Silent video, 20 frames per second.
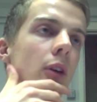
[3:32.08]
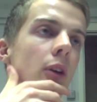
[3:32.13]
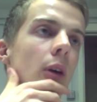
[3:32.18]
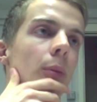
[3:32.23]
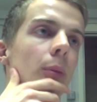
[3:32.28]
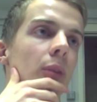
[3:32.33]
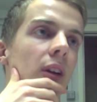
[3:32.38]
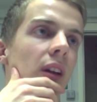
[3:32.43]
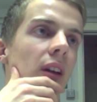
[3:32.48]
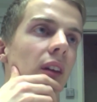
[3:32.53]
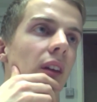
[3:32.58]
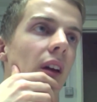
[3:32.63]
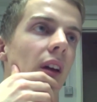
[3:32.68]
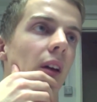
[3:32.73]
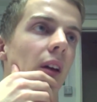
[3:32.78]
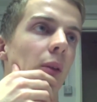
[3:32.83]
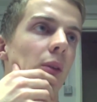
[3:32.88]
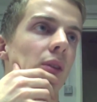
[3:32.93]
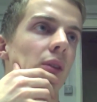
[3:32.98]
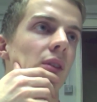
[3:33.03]
upbringing that
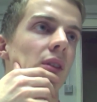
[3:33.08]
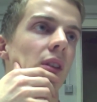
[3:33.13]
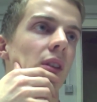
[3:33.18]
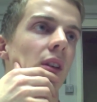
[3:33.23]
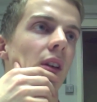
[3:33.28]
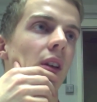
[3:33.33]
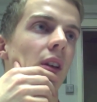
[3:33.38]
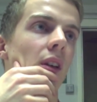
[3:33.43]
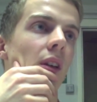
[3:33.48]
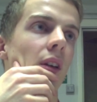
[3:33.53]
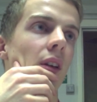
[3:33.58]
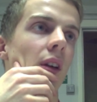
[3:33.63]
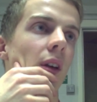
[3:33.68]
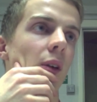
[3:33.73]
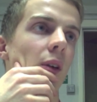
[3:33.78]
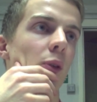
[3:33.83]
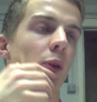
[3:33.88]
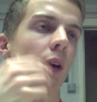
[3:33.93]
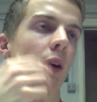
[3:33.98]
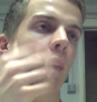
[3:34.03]

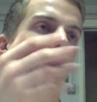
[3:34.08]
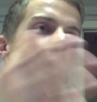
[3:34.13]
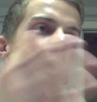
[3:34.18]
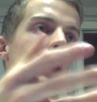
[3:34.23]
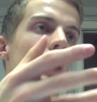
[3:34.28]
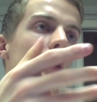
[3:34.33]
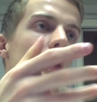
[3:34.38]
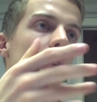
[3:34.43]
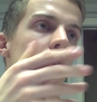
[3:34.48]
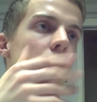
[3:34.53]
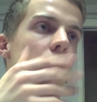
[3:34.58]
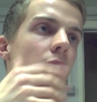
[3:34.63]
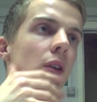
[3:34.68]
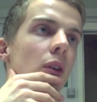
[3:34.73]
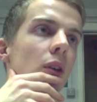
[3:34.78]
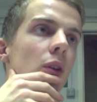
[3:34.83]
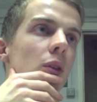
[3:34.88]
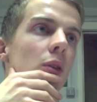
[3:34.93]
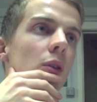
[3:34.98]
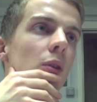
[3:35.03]
it's quite a focus on who
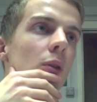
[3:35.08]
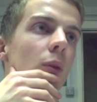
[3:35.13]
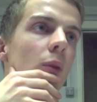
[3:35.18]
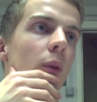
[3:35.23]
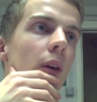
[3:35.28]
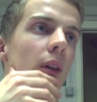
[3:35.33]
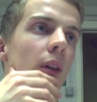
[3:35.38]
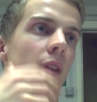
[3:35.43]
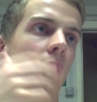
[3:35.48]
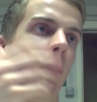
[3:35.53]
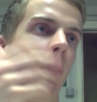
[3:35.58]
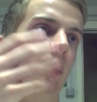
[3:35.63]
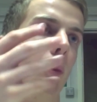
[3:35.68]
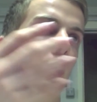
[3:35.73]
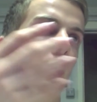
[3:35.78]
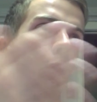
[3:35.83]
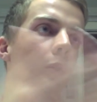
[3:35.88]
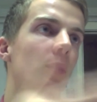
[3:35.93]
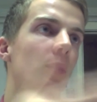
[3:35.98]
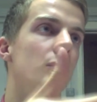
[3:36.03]
you were, that the
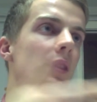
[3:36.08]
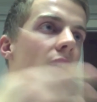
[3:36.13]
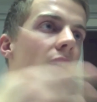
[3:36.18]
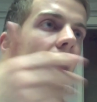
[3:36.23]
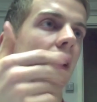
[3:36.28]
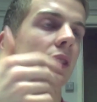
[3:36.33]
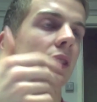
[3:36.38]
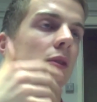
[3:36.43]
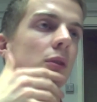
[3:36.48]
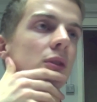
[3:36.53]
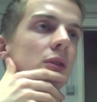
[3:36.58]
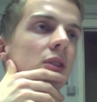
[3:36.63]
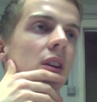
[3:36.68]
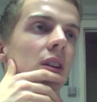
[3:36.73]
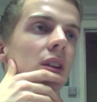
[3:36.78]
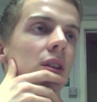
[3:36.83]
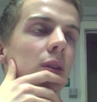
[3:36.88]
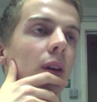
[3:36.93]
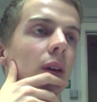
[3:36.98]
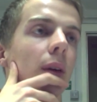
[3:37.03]
morals and that sort of
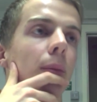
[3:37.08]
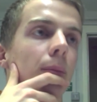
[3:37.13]
side to it?